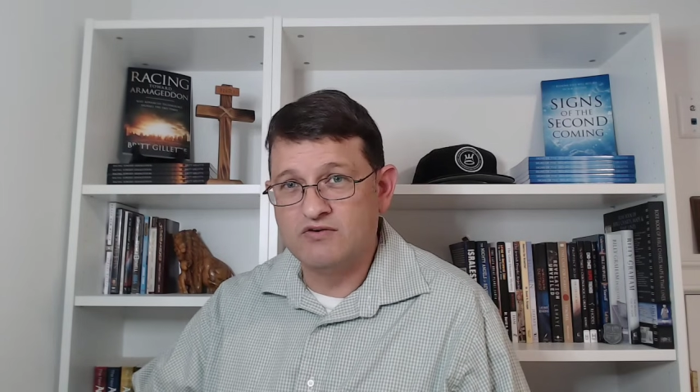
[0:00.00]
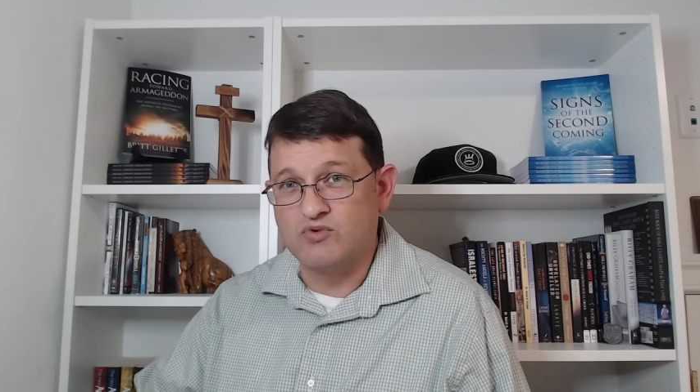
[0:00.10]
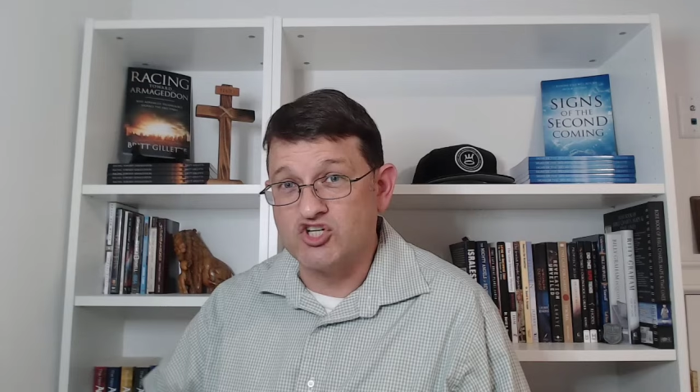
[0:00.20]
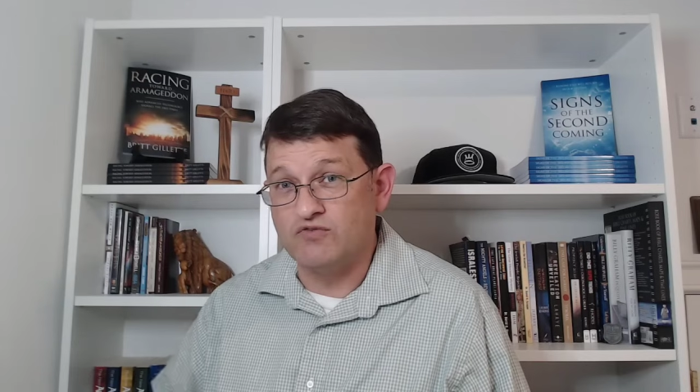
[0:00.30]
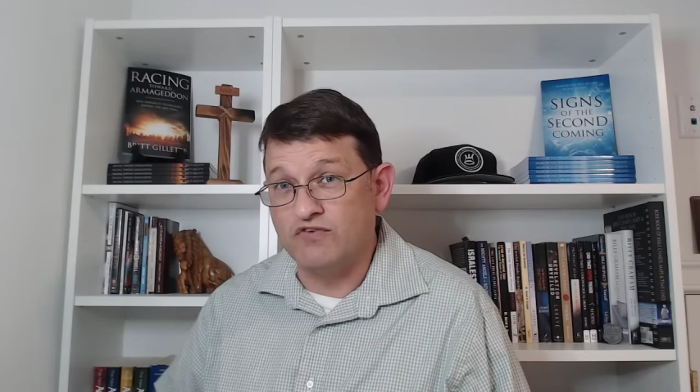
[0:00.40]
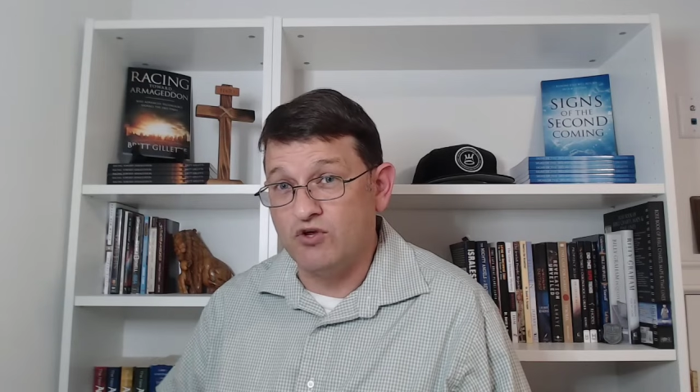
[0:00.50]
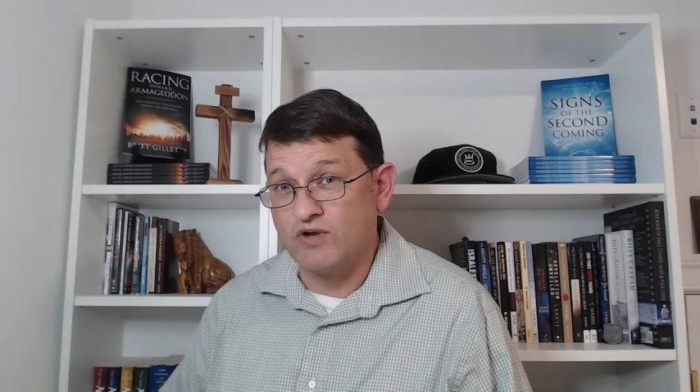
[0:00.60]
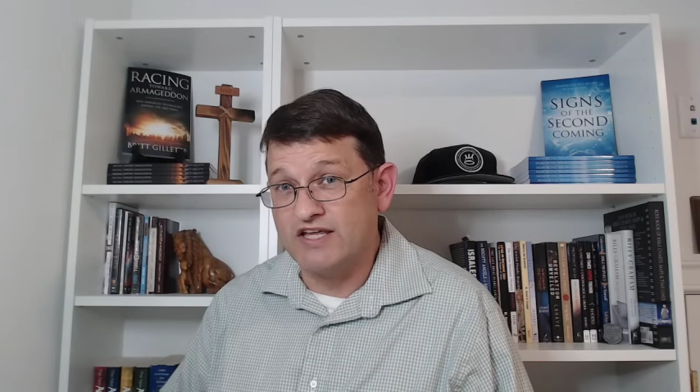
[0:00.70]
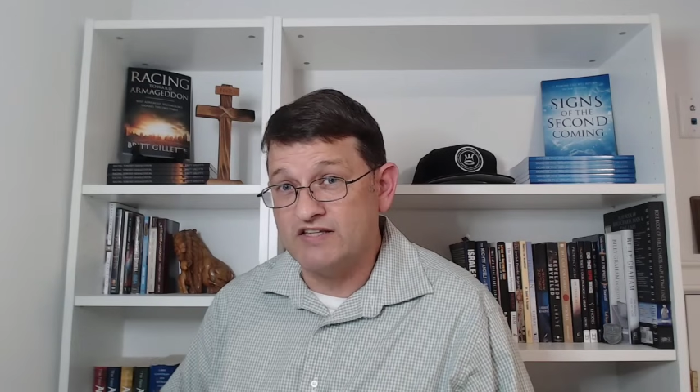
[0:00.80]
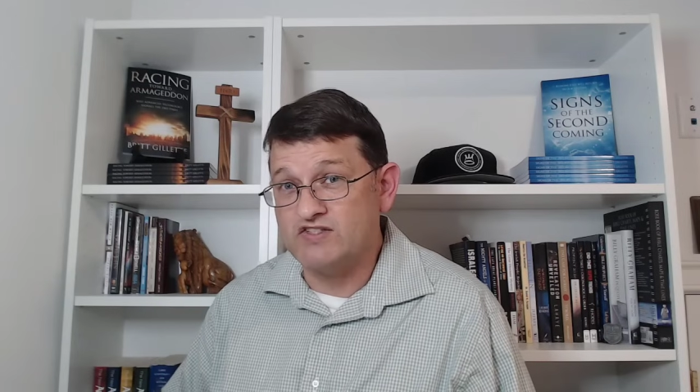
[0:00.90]
which if you
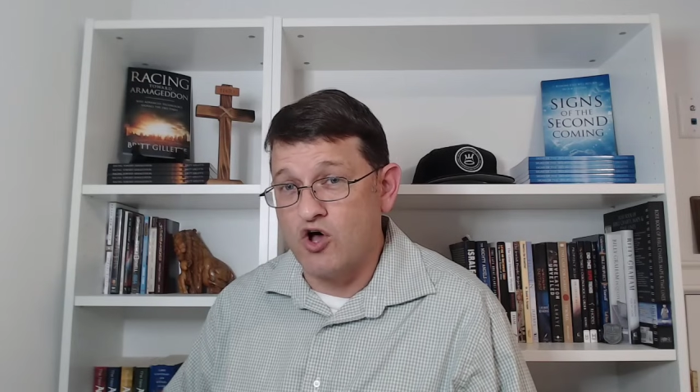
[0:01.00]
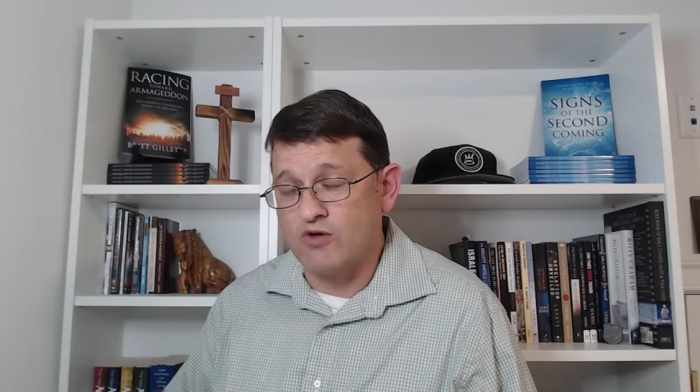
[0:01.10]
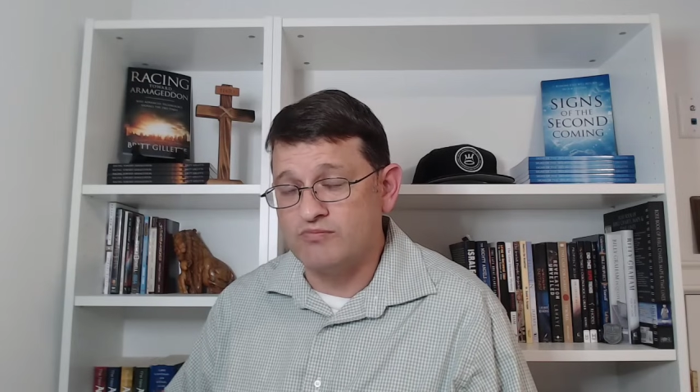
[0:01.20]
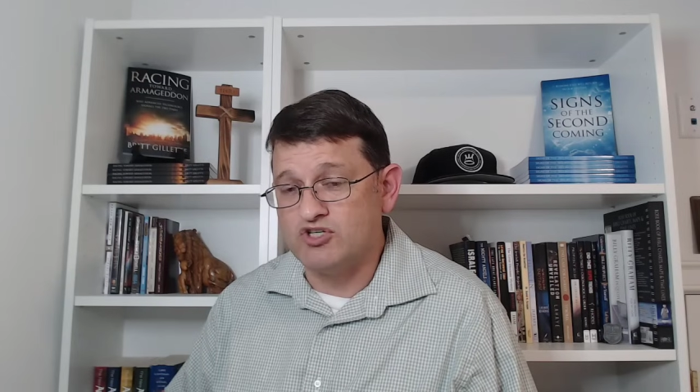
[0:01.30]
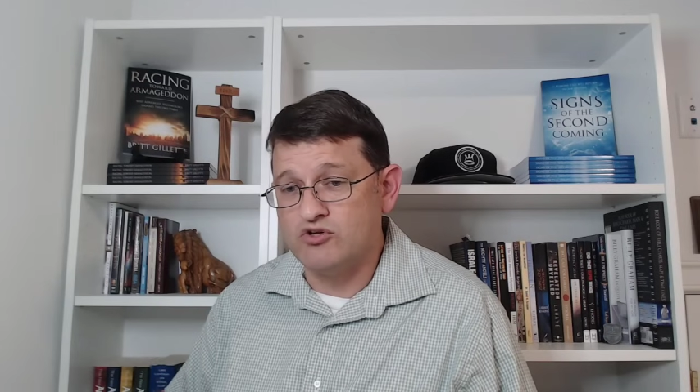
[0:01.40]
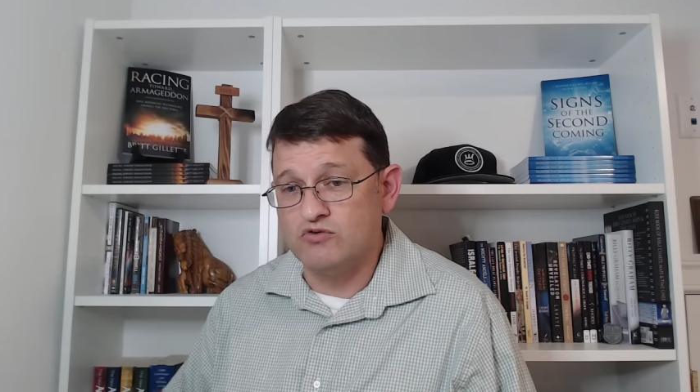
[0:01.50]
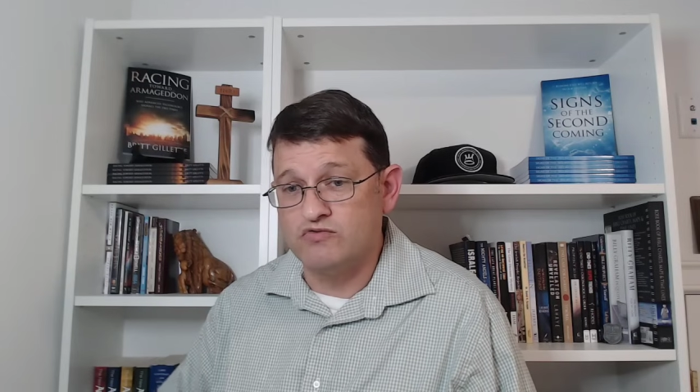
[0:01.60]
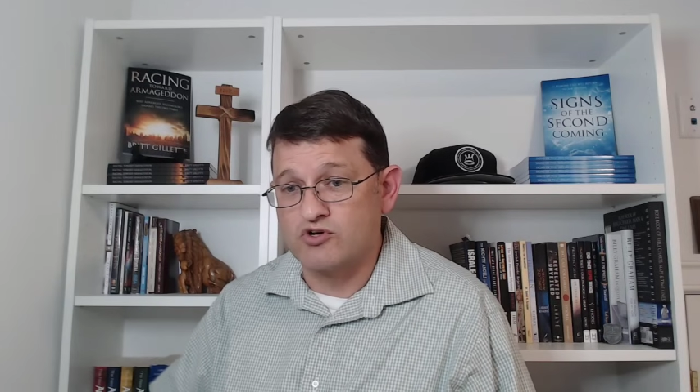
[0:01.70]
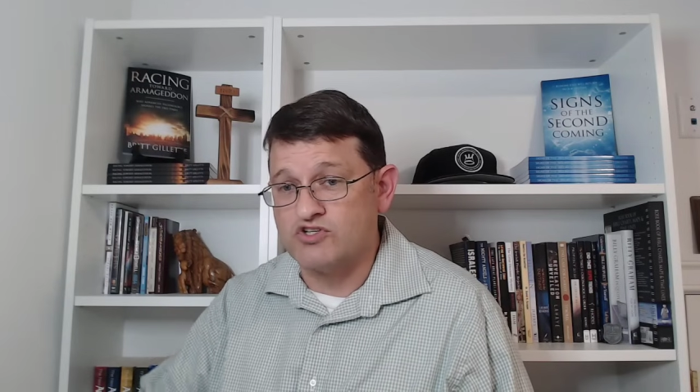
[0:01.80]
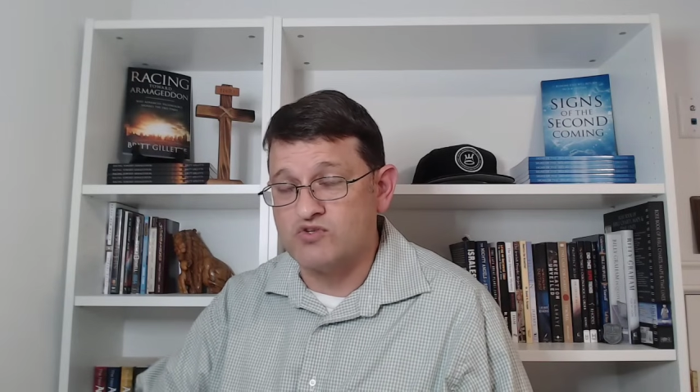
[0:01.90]
read Psalm 2,
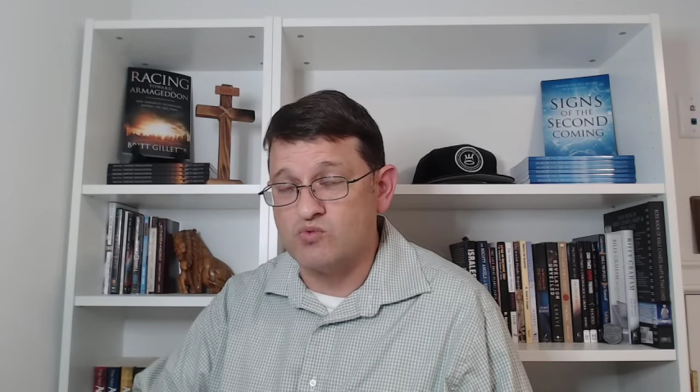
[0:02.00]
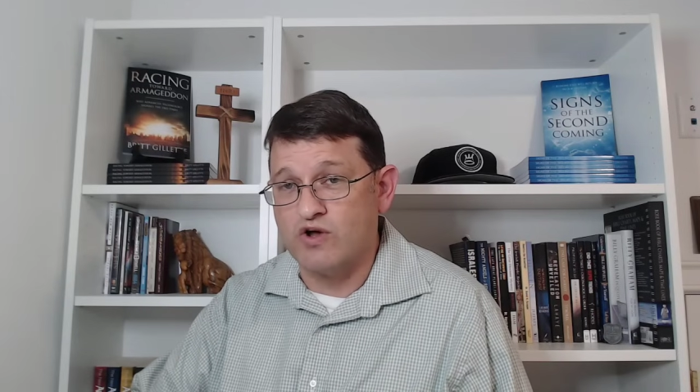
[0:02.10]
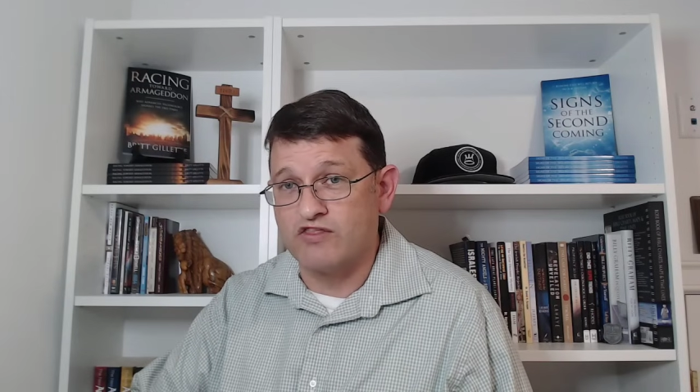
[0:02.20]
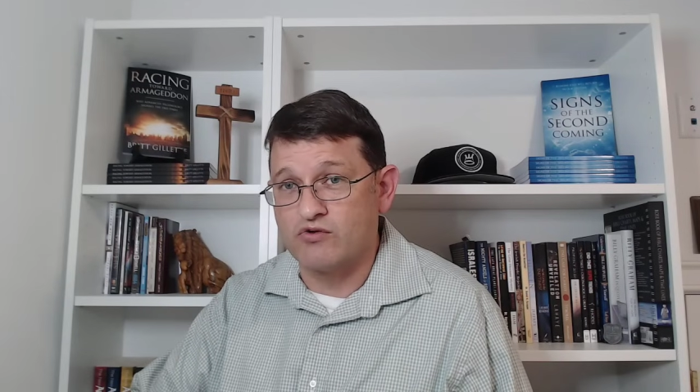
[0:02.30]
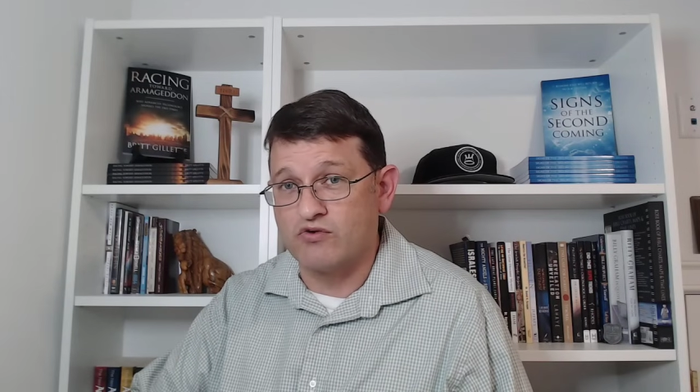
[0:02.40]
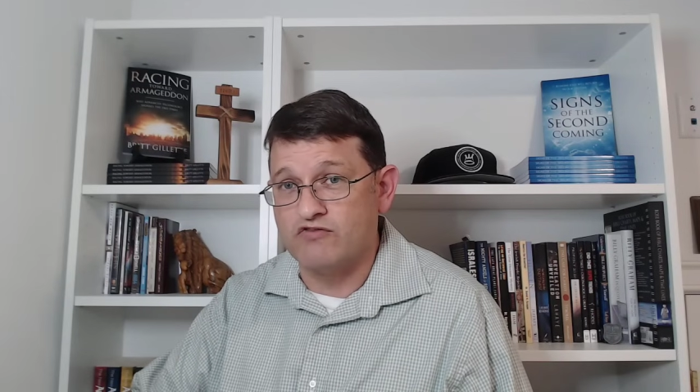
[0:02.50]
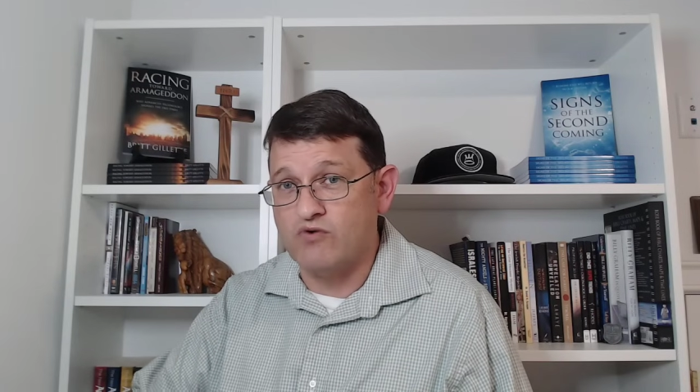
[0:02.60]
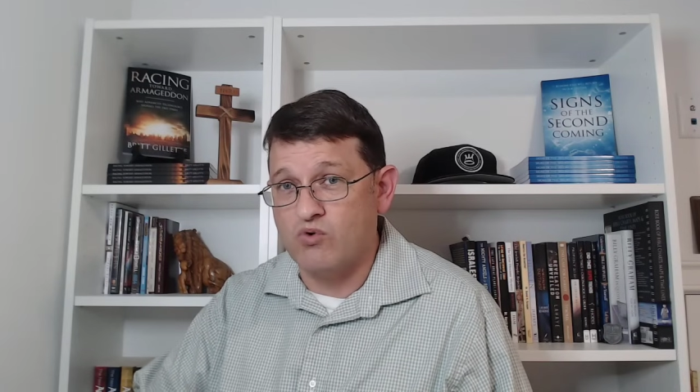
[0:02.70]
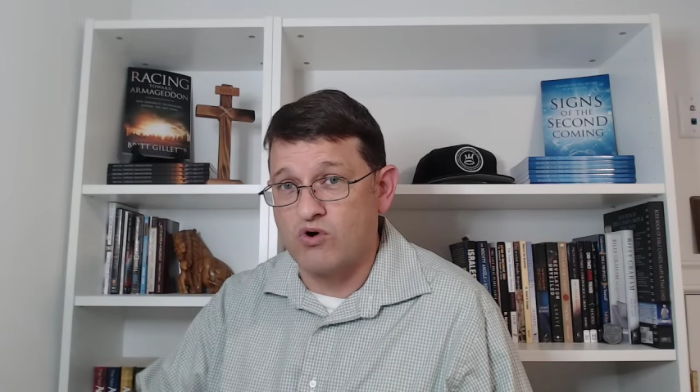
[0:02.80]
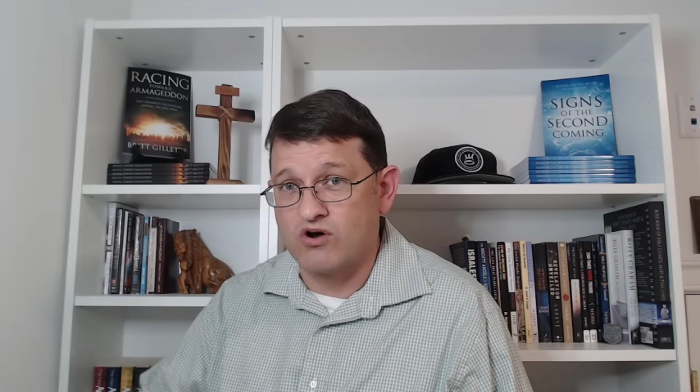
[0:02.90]
verses 1 through
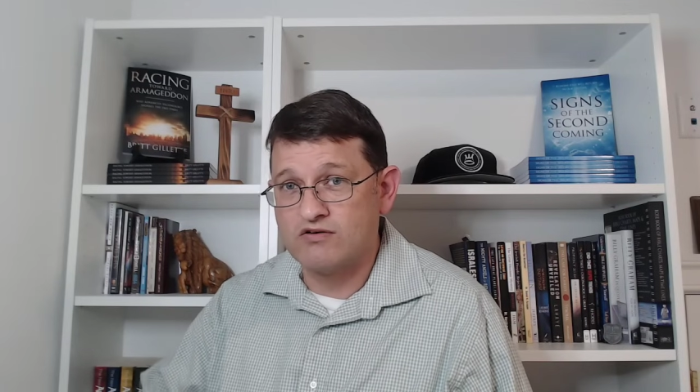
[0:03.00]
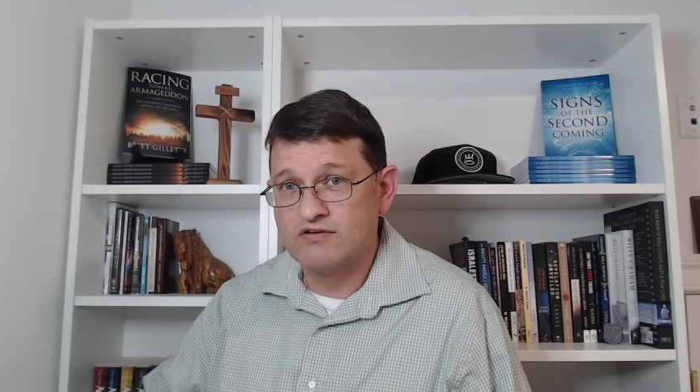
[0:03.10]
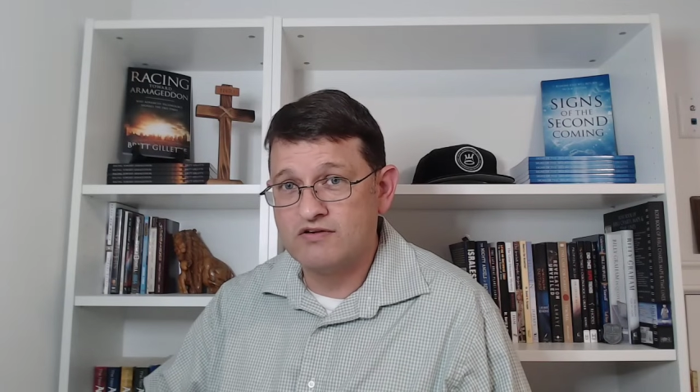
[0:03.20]
4,